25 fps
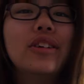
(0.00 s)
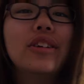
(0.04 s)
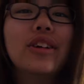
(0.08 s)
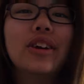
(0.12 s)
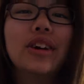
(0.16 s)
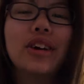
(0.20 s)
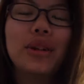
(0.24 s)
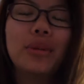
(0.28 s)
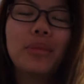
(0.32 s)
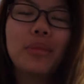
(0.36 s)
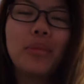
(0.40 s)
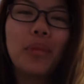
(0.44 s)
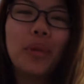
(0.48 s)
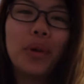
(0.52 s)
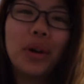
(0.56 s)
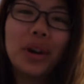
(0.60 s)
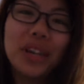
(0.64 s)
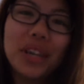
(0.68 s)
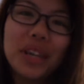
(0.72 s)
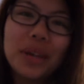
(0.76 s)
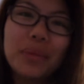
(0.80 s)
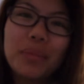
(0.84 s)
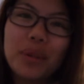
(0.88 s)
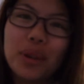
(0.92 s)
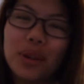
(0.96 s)
Good
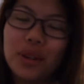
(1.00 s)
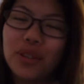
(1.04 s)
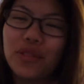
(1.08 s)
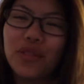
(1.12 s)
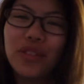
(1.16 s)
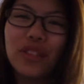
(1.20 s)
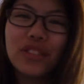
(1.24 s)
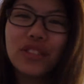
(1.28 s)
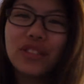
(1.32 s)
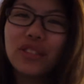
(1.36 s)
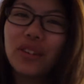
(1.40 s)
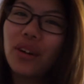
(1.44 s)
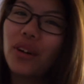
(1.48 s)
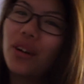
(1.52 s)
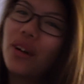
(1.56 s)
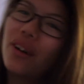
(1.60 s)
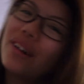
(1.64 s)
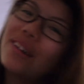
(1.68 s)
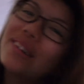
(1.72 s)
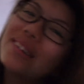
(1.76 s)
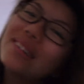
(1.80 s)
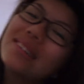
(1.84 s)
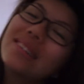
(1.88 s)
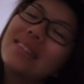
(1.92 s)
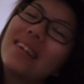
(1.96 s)
morning, beautiful
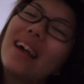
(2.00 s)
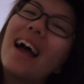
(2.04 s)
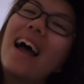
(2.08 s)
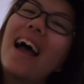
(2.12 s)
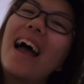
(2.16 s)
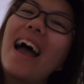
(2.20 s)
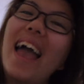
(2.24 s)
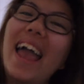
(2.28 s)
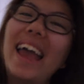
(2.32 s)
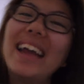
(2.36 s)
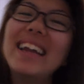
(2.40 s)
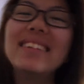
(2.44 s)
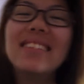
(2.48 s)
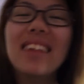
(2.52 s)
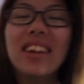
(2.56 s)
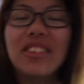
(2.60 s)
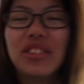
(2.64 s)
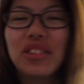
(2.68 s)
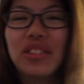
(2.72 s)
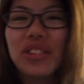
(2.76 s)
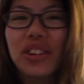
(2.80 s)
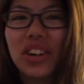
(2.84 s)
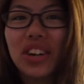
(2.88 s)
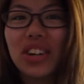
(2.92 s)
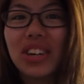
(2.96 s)
souls. Hey,
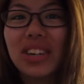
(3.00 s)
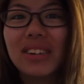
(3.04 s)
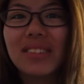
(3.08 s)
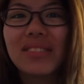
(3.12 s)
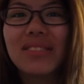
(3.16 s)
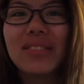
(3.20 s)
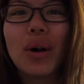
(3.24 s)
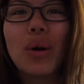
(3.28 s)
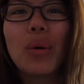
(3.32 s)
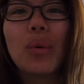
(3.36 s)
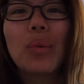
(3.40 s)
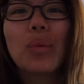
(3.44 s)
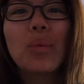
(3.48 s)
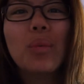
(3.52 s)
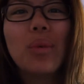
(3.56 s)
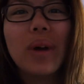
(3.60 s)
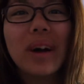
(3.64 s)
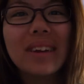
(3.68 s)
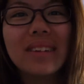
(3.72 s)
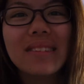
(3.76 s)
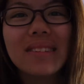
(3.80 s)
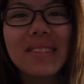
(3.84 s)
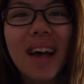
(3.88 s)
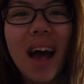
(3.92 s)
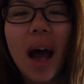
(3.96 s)
Nintendo nerds. What
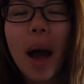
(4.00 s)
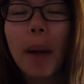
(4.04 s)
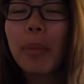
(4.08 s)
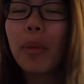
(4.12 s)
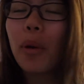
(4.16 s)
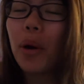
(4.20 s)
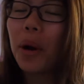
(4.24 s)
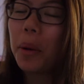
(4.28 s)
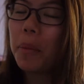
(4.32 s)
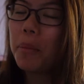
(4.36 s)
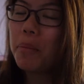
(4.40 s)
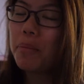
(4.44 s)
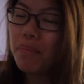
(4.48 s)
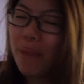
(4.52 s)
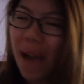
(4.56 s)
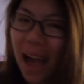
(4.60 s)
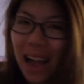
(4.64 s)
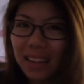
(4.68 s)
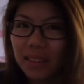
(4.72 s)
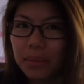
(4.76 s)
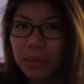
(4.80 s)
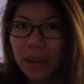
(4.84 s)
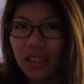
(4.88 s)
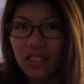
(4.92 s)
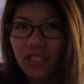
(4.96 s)
is up? Welcome
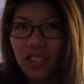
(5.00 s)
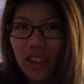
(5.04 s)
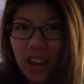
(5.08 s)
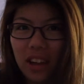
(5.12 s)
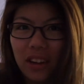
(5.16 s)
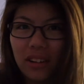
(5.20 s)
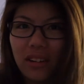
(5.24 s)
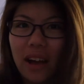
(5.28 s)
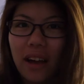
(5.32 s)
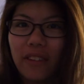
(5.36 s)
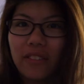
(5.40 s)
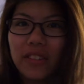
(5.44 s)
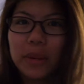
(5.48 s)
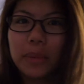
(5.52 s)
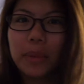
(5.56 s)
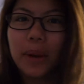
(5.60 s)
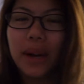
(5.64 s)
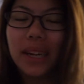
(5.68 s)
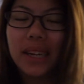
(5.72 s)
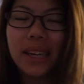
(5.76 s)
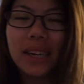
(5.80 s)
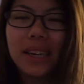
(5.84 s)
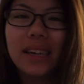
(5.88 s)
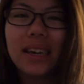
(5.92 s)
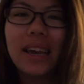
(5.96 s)
back to my channel,
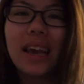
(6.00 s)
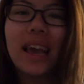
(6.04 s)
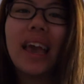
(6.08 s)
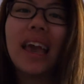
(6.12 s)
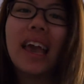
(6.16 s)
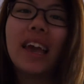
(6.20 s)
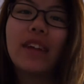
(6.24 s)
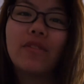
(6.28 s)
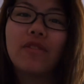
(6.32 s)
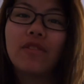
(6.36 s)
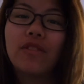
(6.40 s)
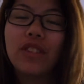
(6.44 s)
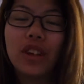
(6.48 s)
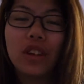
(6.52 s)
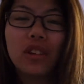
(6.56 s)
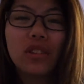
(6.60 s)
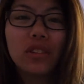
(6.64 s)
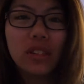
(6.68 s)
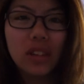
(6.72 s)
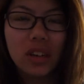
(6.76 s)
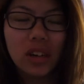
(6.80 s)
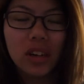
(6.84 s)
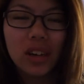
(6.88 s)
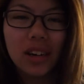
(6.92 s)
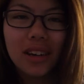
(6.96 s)
everybody. It
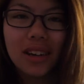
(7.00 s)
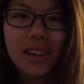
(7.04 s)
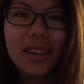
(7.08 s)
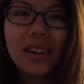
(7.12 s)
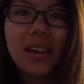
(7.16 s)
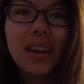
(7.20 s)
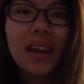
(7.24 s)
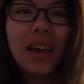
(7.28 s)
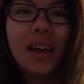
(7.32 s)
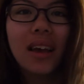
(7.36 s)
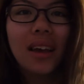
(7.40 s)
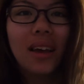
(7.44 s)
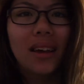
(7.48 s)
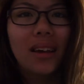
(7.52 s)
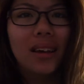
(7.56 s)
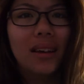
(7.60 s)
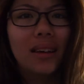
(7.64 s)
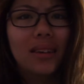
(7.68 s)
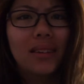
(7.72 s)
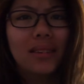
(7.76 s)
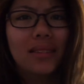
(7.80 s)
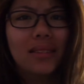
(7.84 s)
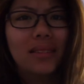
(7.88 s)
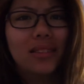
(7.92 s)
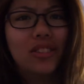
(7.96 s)
feels good
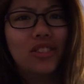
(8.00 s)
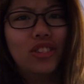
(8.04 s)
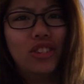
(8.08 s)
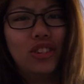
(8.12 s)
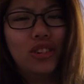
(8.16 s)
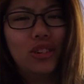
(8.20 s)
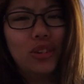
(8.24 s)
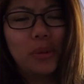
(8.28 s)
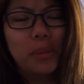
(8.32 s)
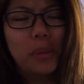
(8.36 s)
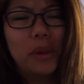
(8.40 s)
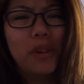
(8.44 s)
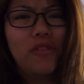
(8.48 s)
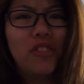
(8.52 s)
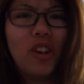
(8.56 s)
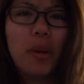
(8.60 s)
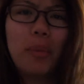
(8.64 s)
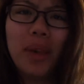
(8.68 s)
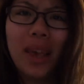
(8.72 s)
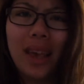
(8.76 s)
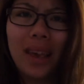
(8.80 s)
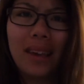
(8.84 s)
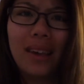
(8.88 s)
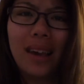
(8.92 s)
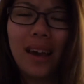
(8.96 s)
to be
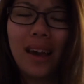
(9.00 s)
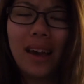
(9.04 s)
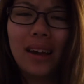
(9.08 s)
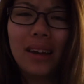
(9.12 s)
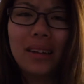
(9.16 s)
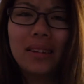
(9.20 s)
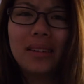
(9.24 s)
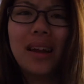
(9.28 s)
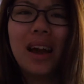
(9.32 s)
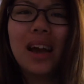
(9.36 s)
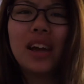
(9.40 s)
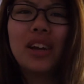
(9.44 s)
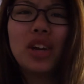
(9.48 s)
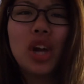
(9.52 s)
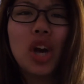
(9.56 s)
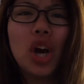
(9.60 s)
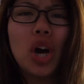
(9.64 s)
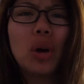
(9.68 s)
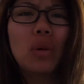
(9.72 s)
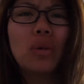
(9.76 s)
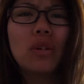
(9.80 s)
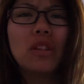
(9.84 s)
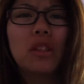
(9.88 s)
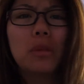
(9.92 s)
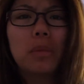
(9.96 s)
filming again. I
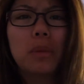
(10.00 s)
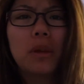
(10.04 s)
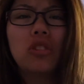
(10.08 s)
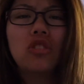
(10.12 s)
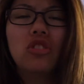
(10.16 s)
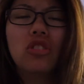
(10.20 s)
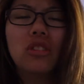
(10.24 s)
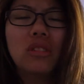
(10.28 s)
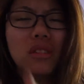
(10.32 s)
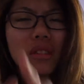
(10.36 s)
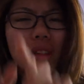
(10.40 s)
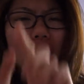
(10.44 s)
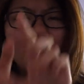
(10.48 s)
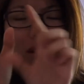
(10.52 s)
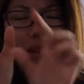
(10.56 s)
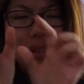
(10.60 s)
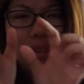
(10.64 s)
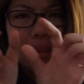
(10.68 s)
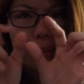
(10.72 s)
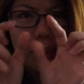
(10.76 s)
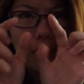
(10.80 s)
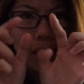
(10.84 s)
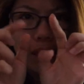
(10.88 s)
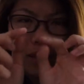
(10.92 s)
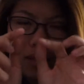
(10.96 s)
know it's been just a
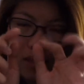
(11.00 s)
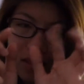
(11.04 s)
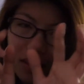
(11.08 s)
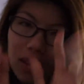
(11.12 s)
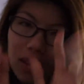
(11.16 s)
little bit